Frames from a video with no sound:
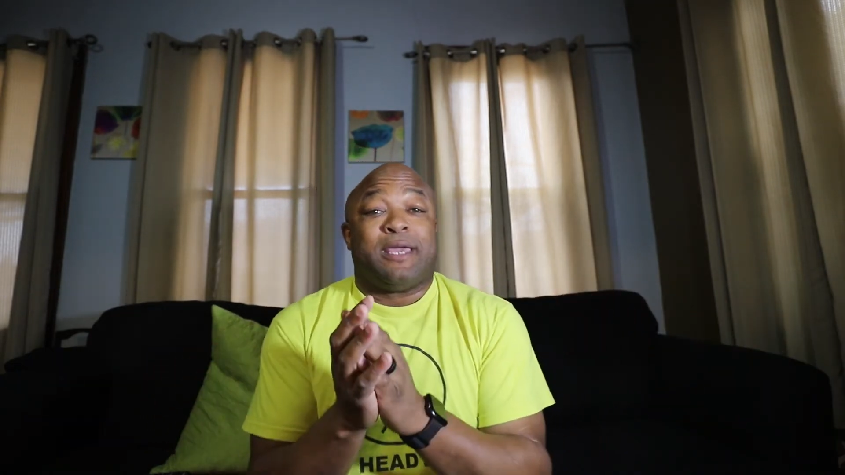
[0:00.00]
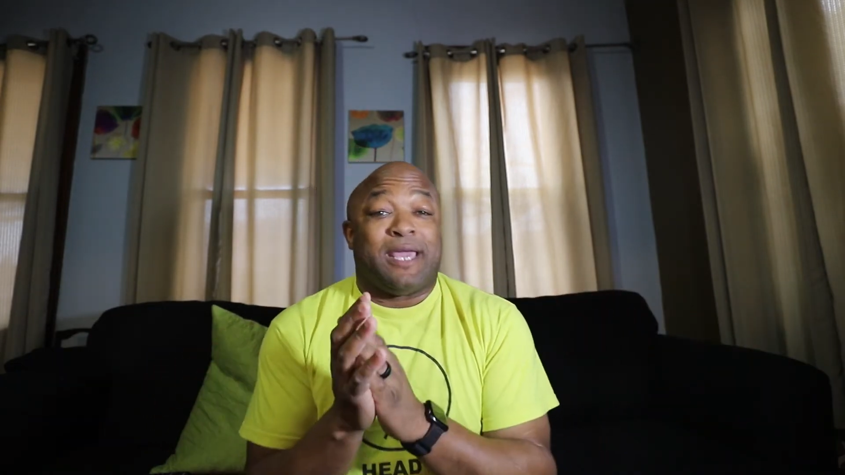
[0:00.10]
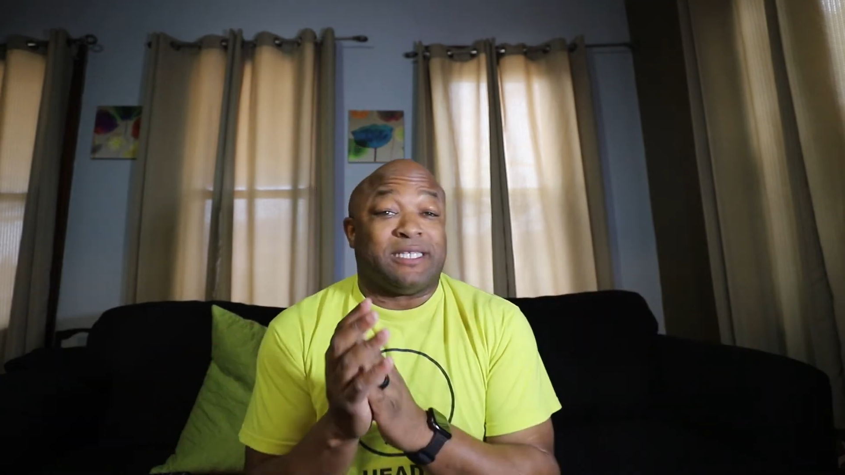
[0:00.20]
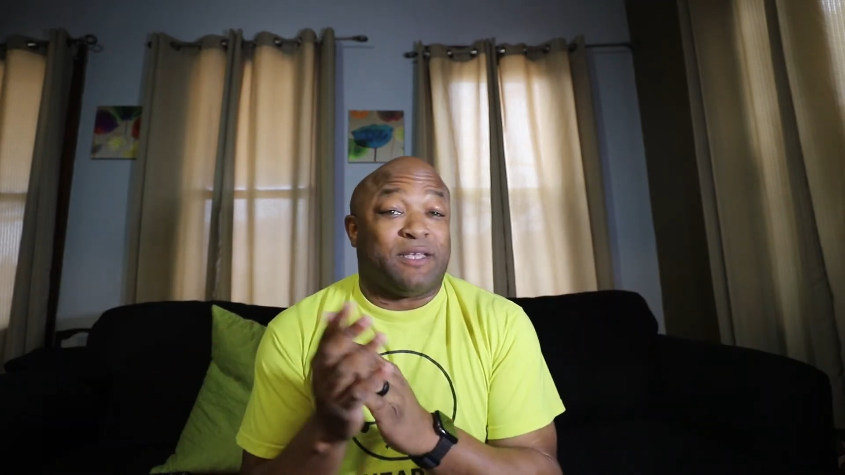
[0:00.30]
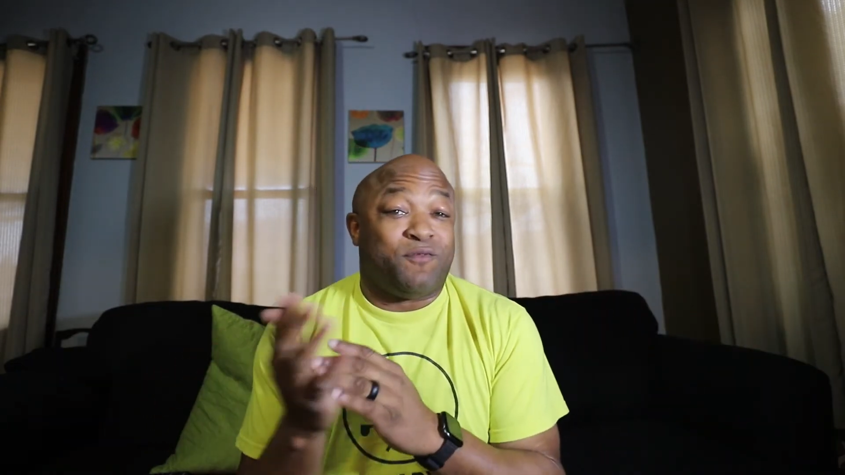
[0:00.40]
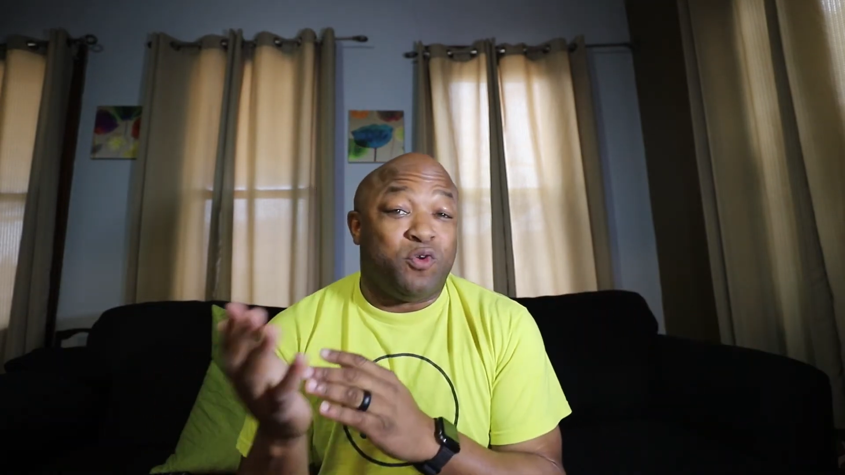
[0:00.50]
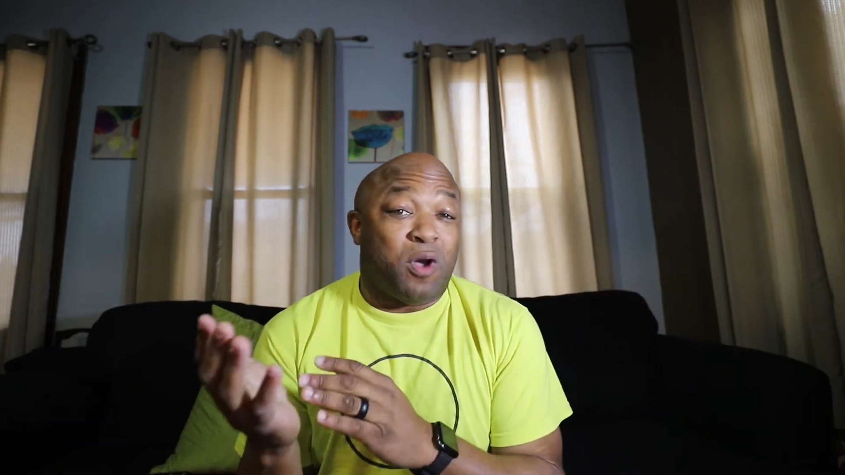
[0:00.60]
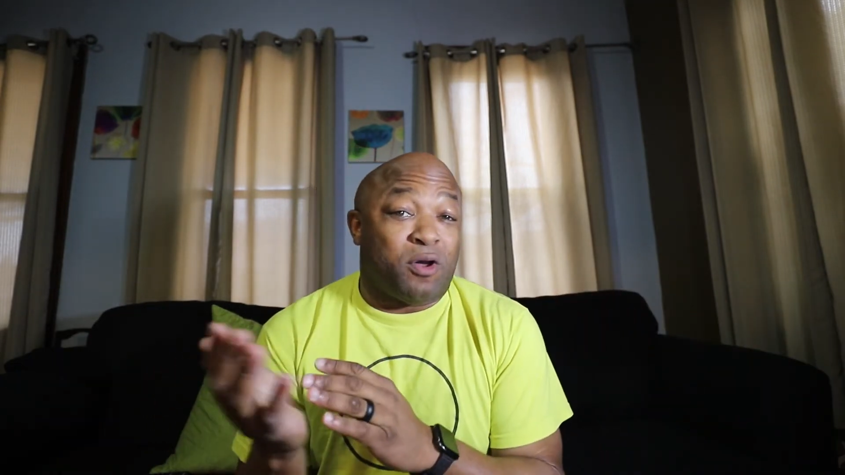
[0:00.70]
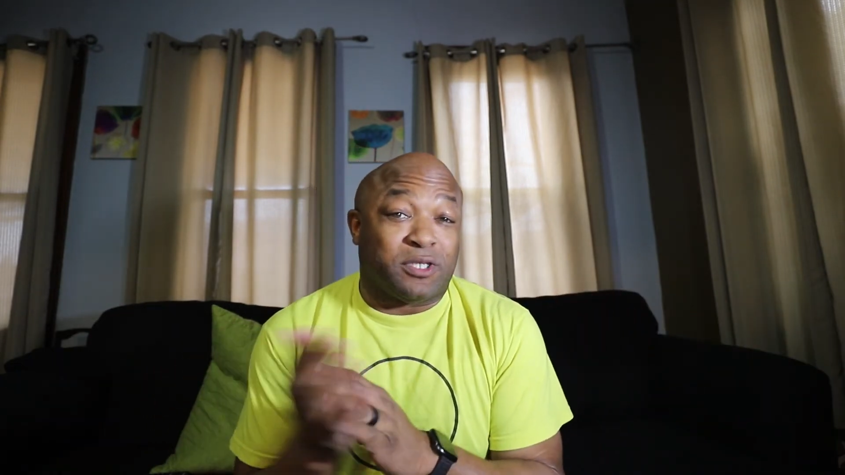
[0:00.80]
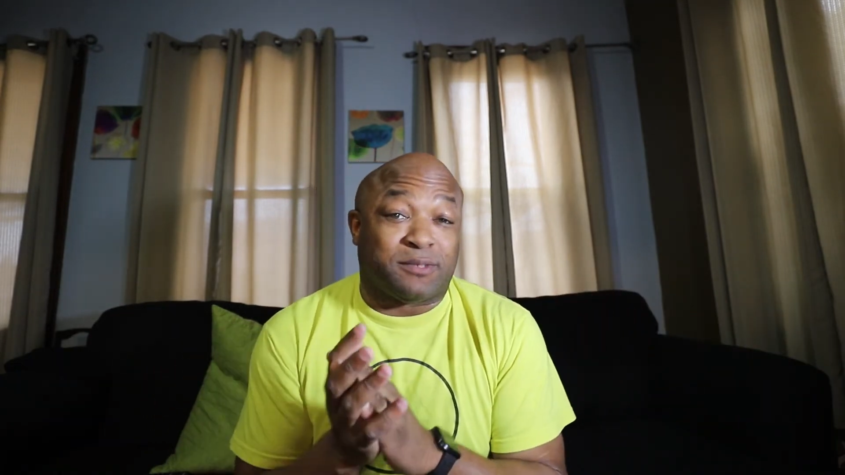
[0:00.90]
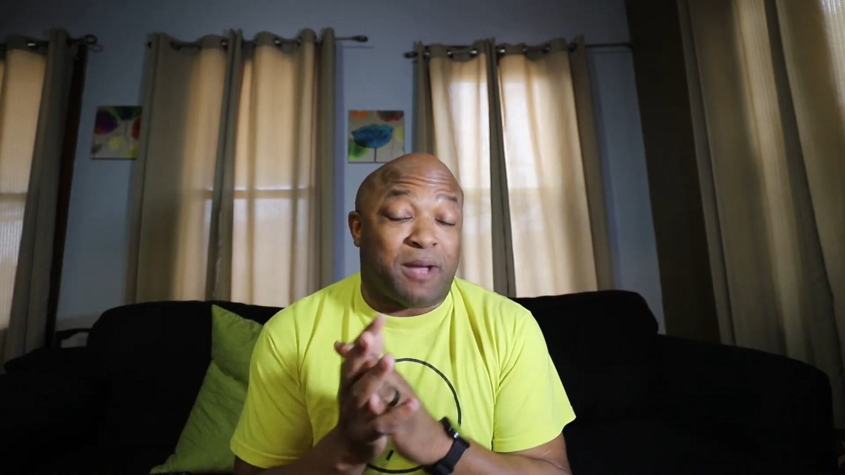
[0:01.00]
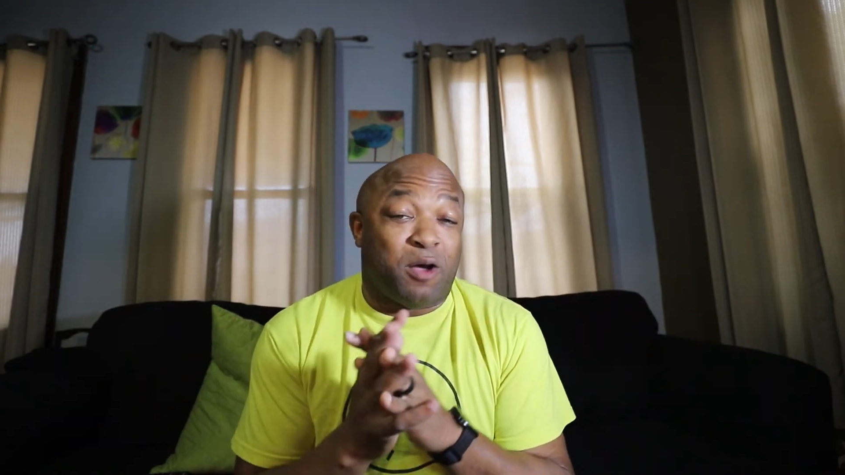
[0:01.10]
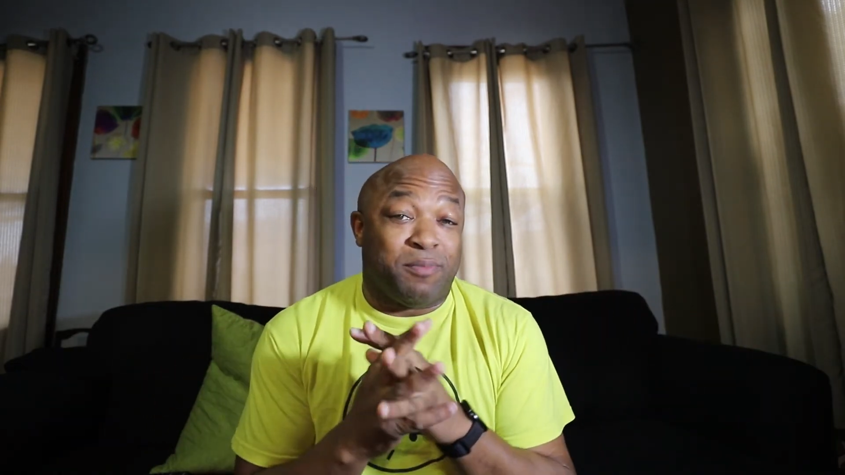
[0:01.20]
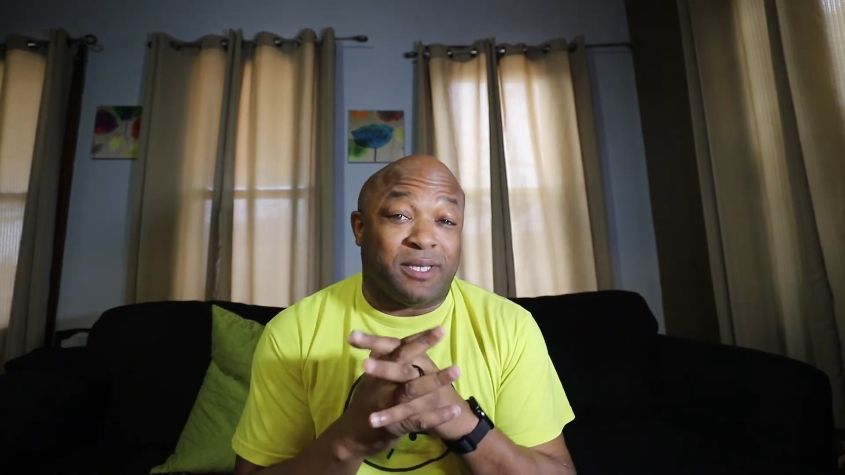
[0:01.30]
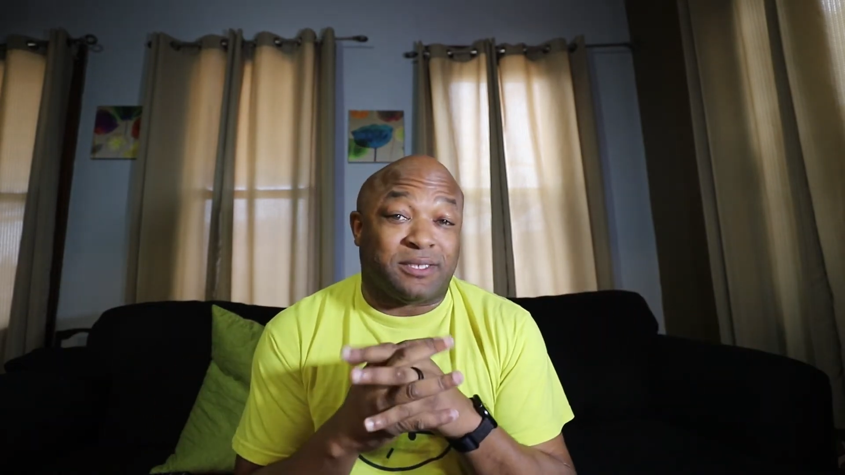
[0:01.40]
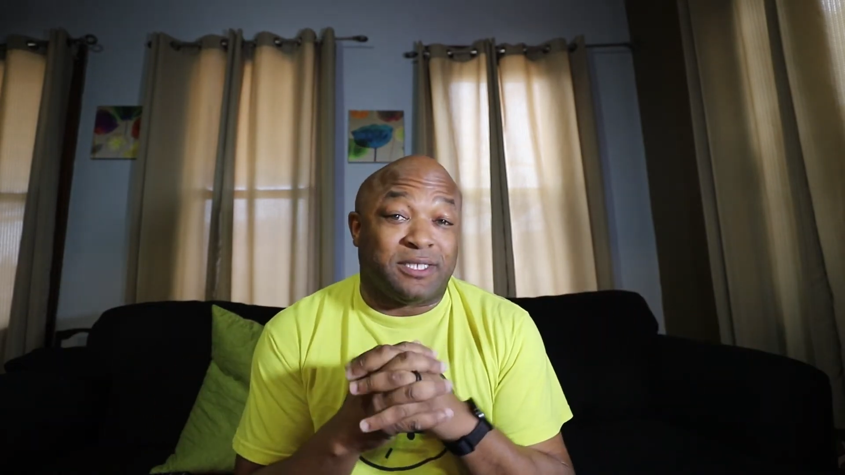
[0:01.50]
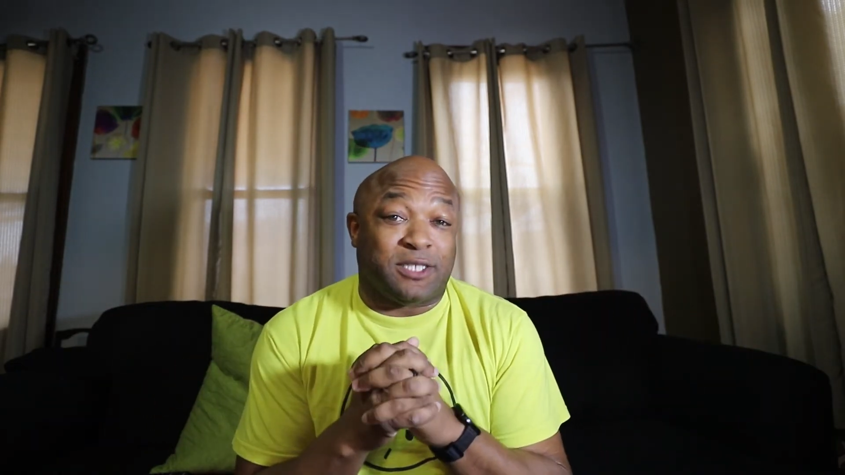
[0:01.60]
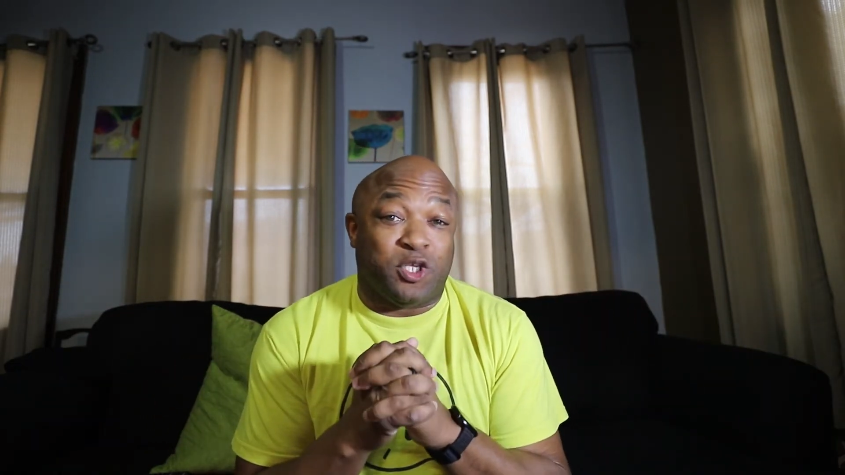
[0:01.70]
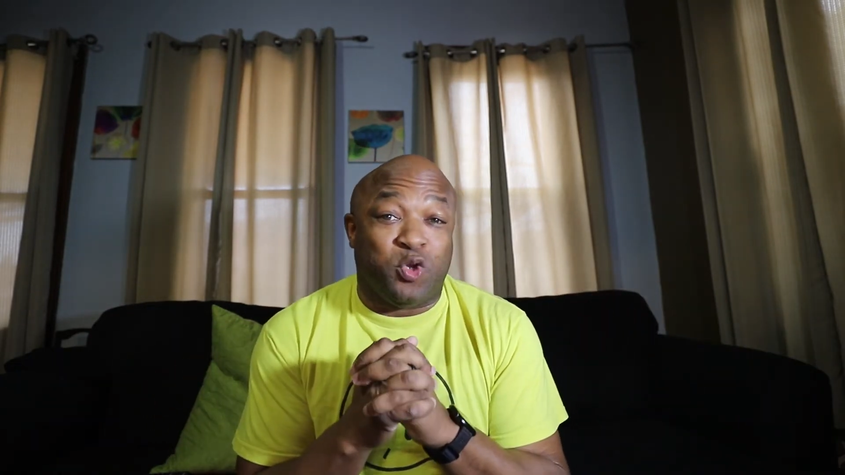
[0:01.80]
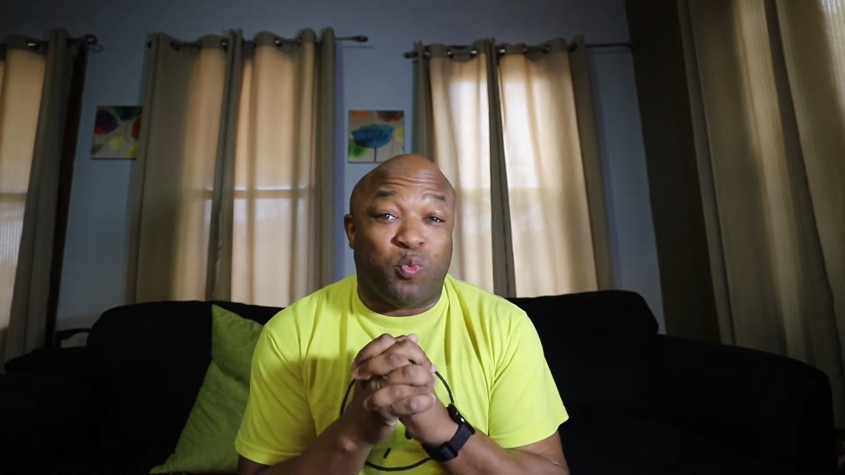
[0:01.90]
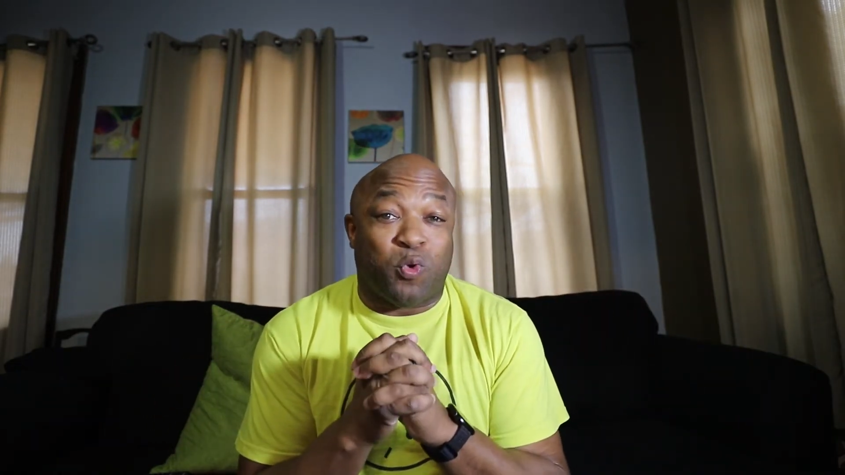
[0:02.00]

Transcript: is if you own a small business and you